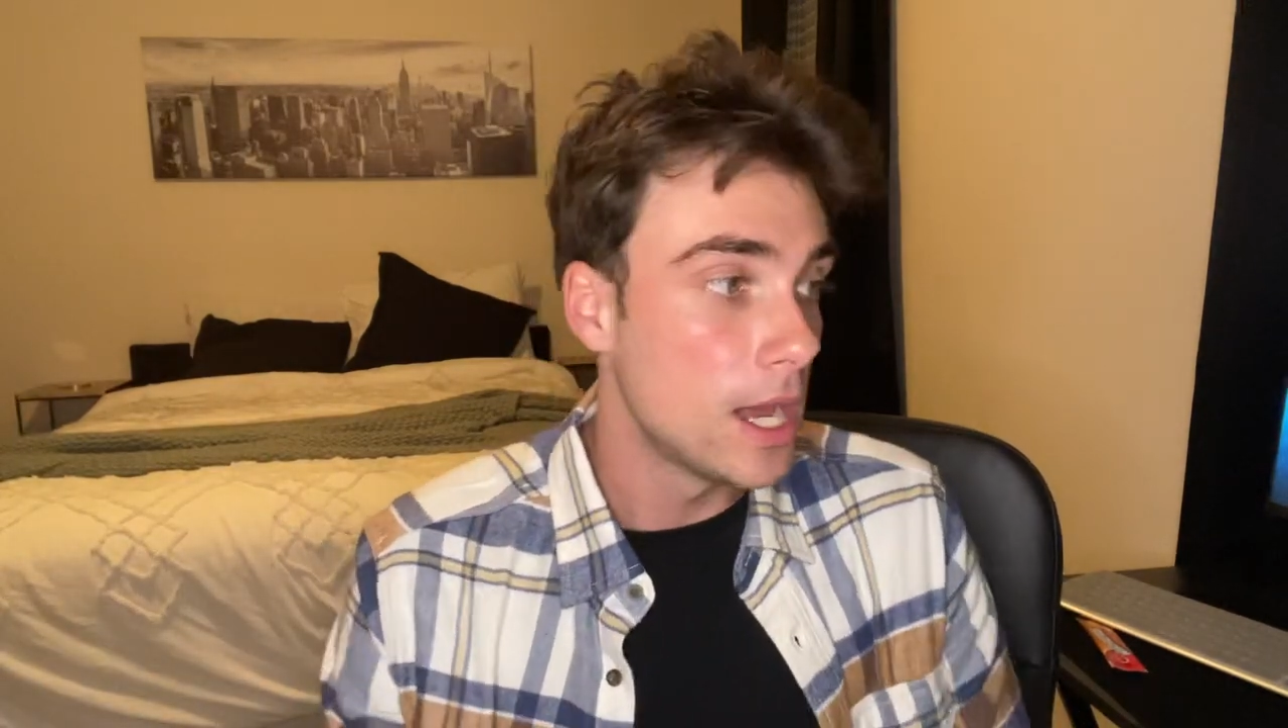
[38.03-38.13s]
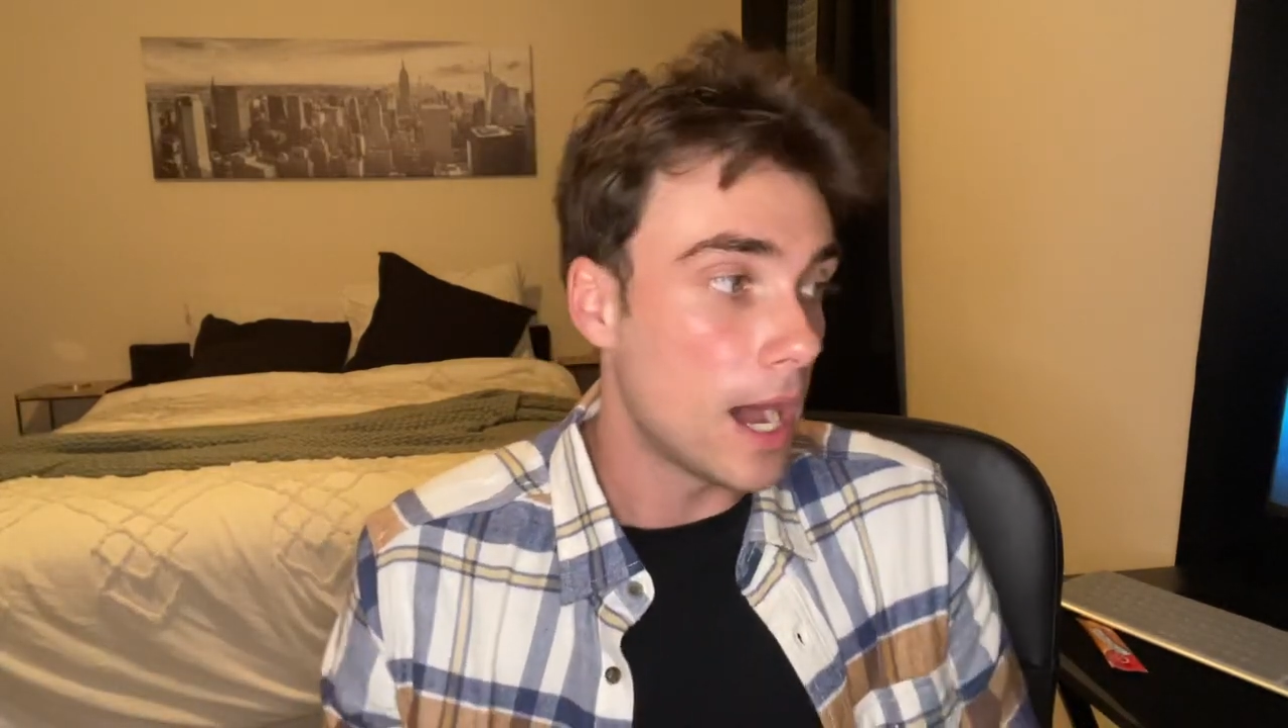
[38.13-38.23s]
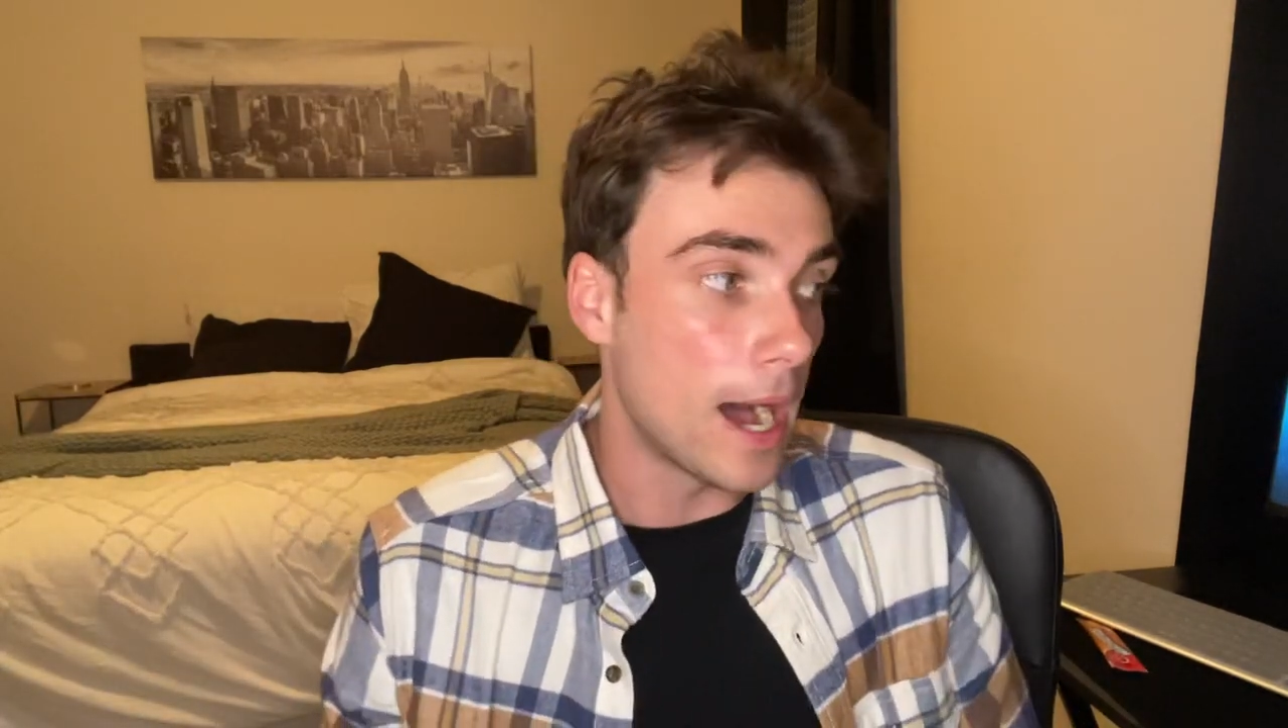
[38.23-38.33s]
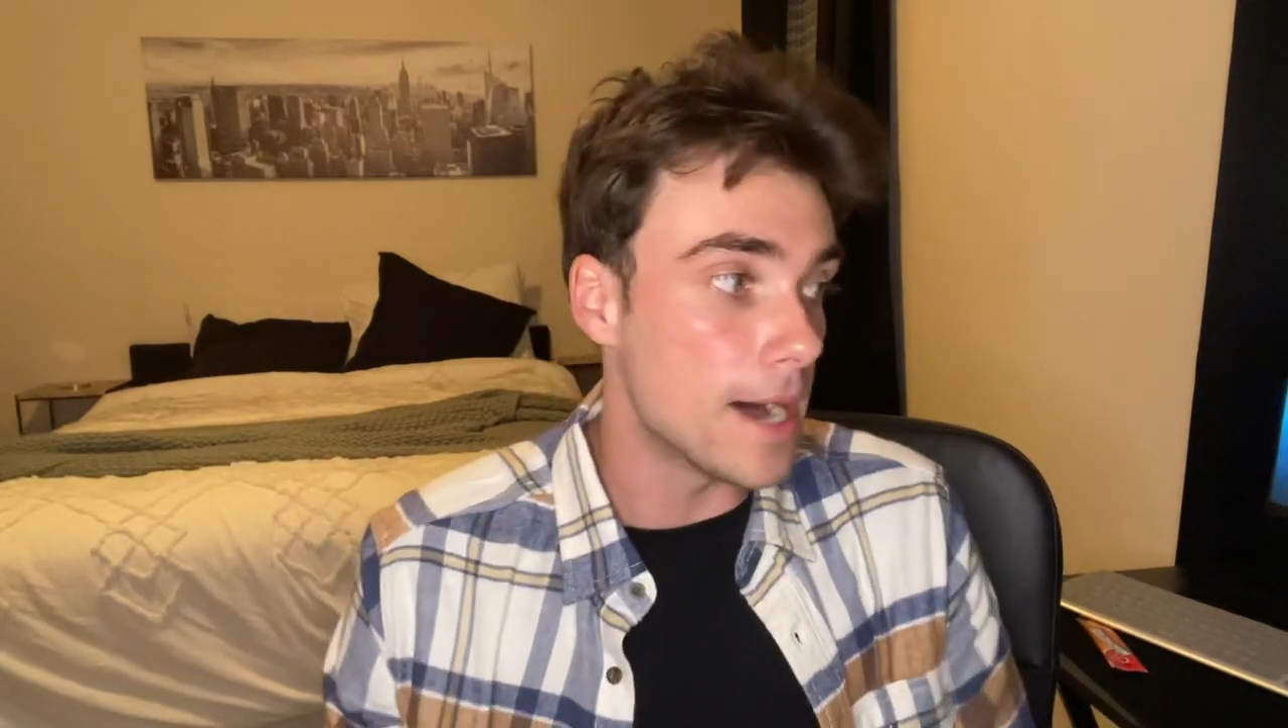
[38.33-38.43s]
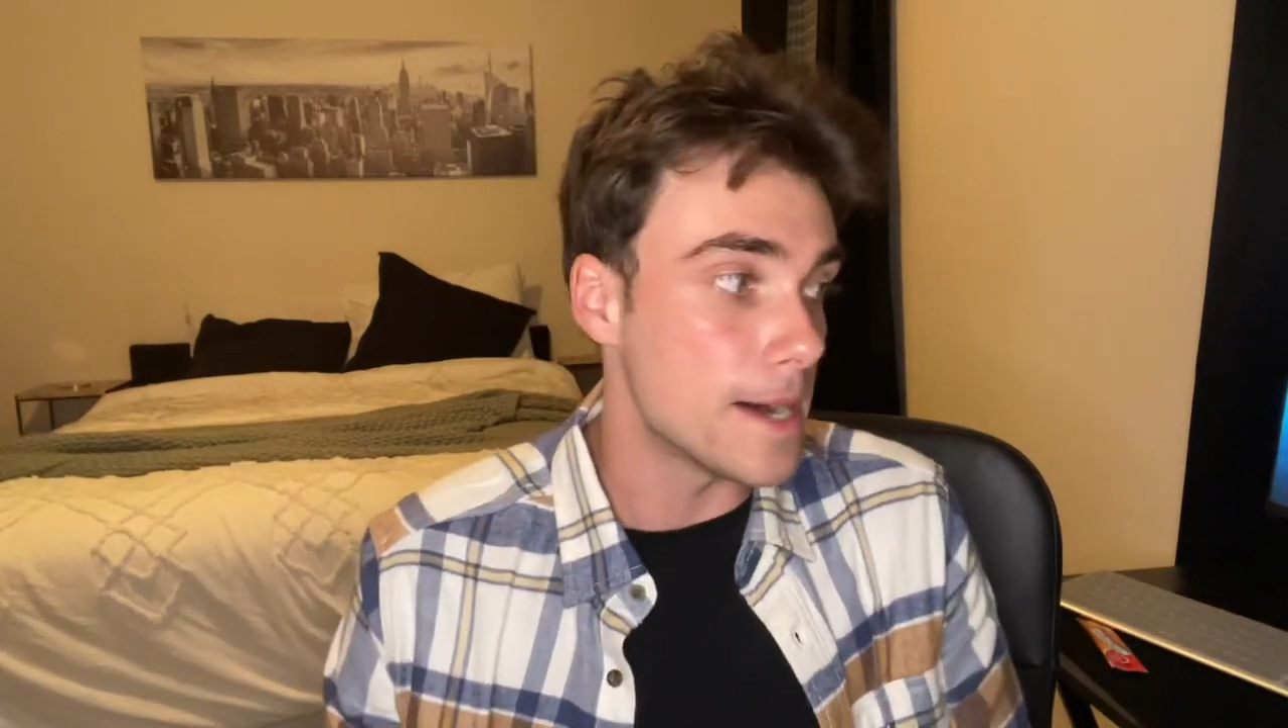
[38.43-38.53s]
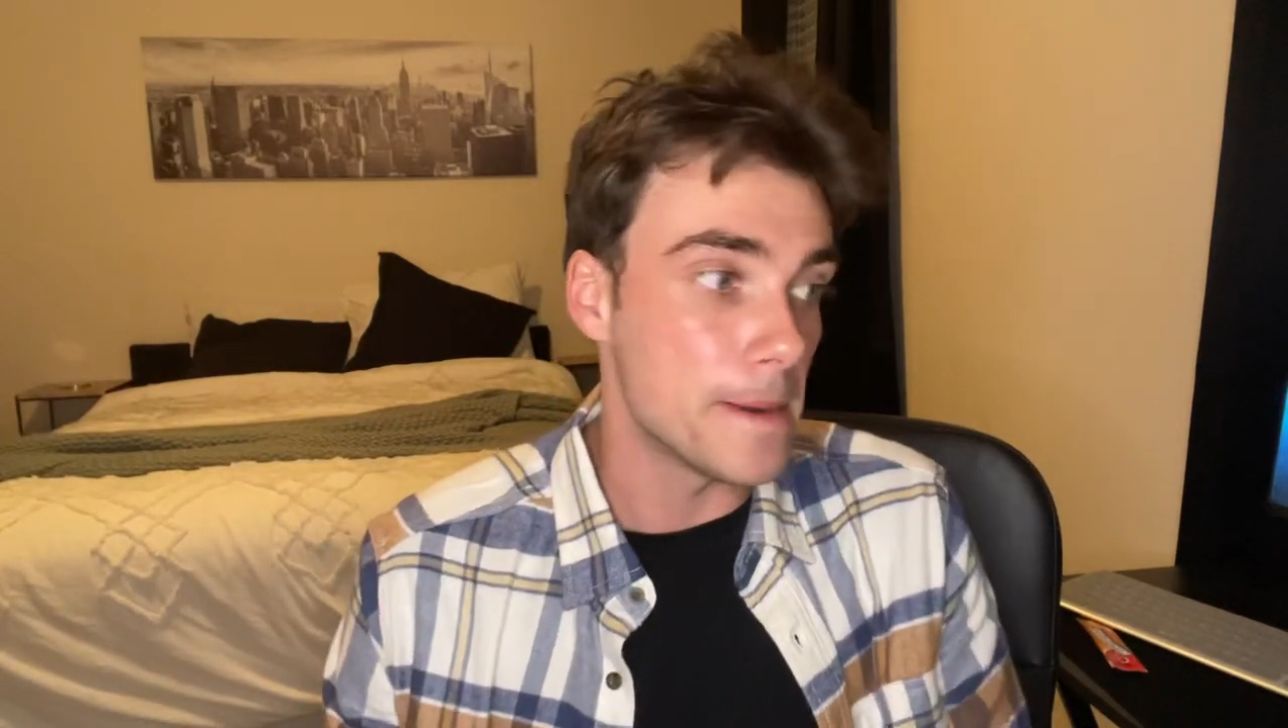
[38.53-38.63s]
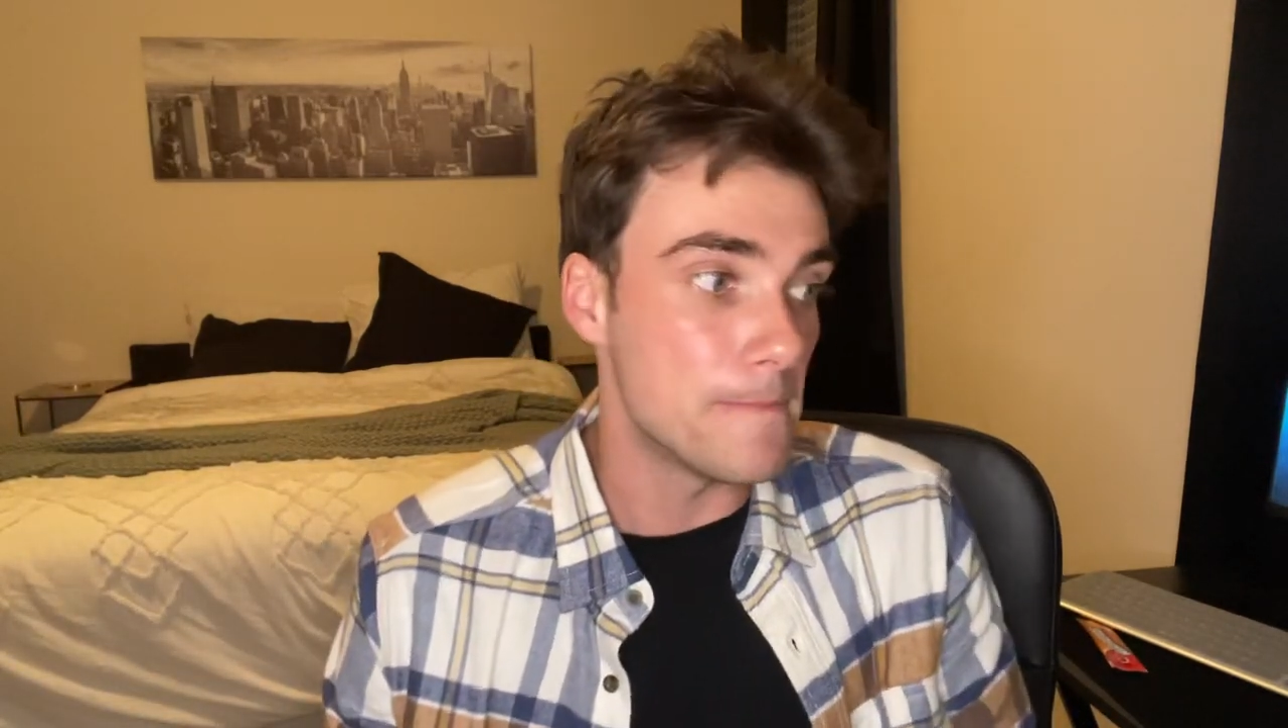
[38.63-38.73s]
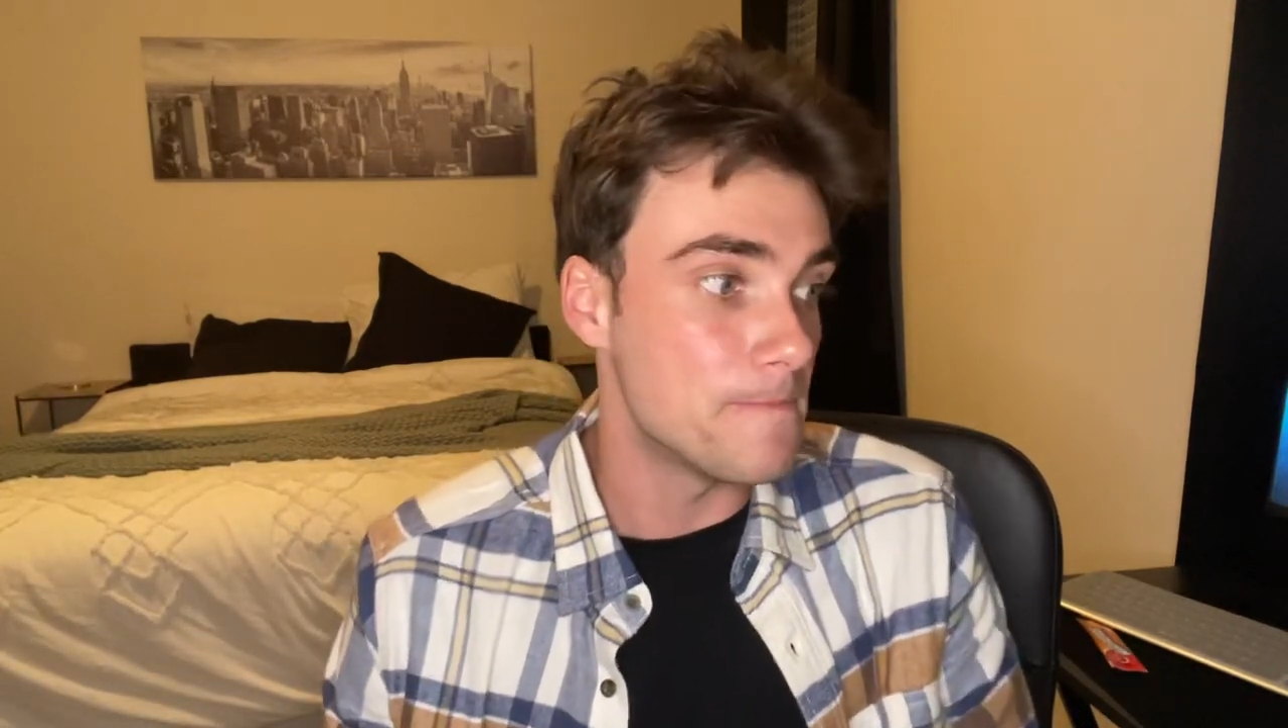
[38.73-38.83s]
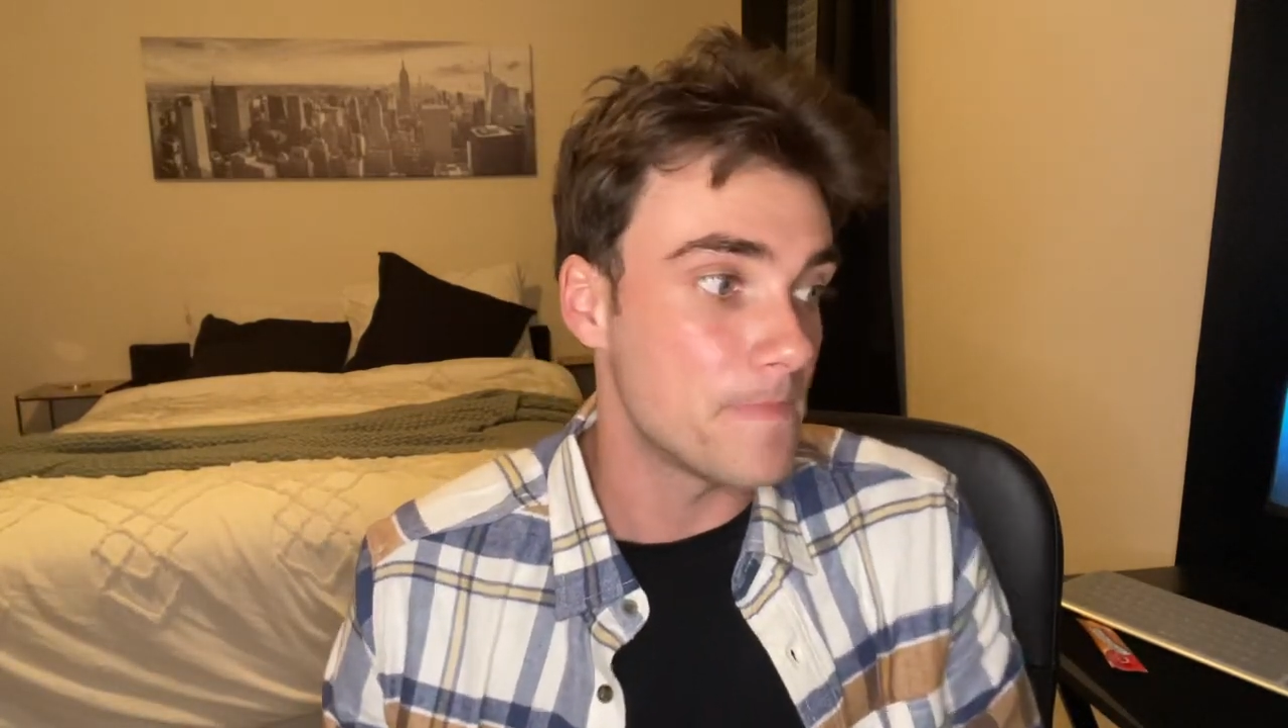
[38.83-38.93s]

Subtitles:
an